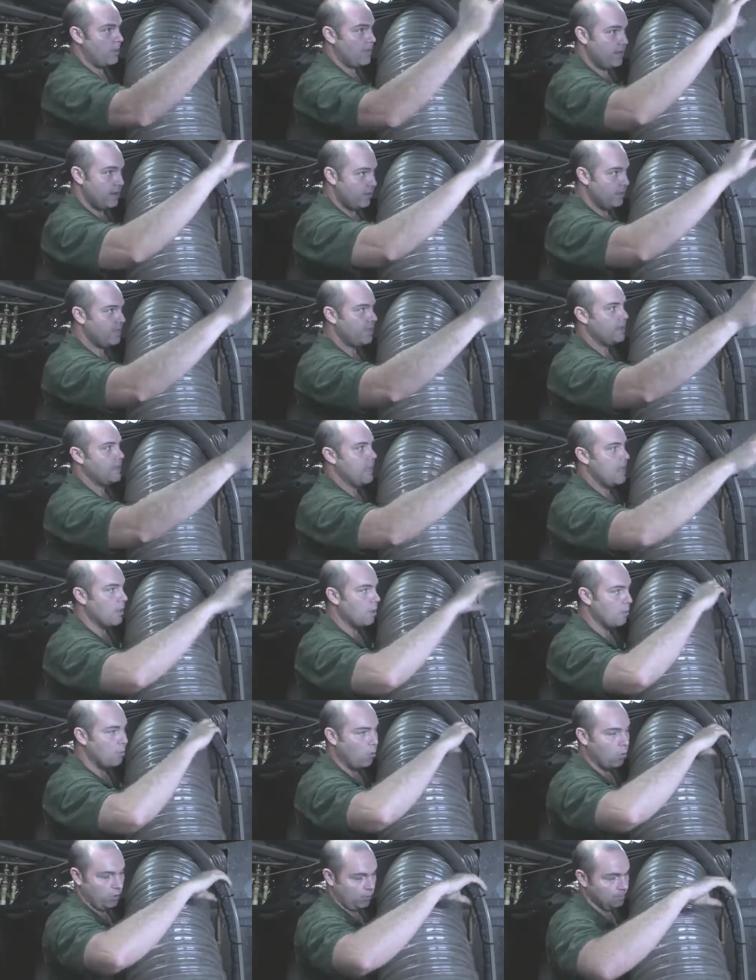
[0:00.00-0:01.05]
get everything
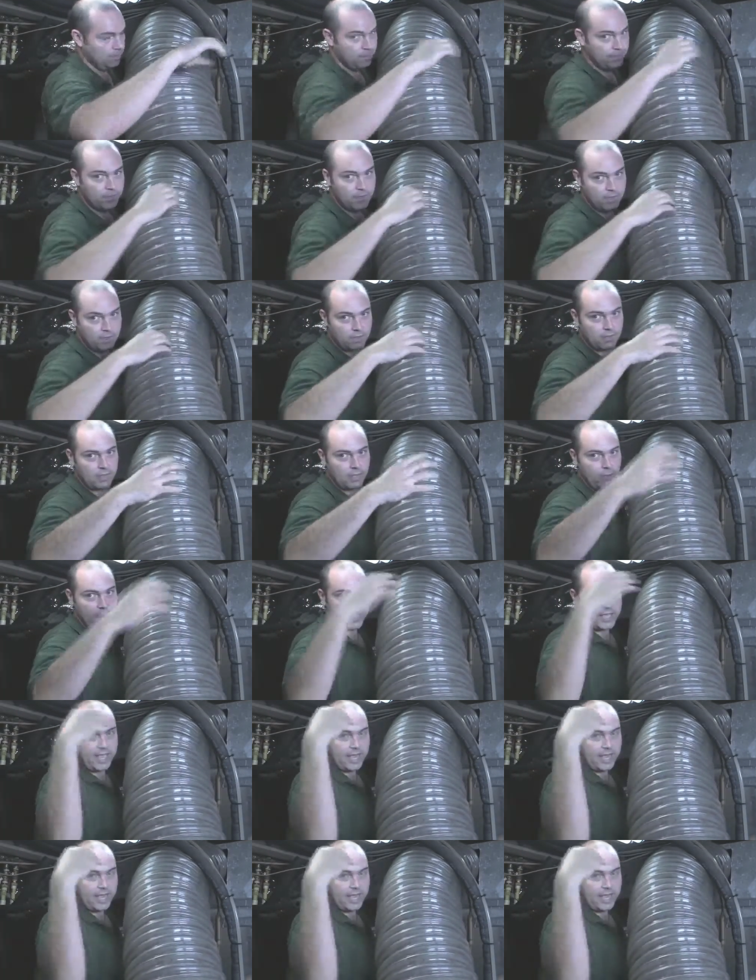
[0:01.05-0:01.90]
airborne that we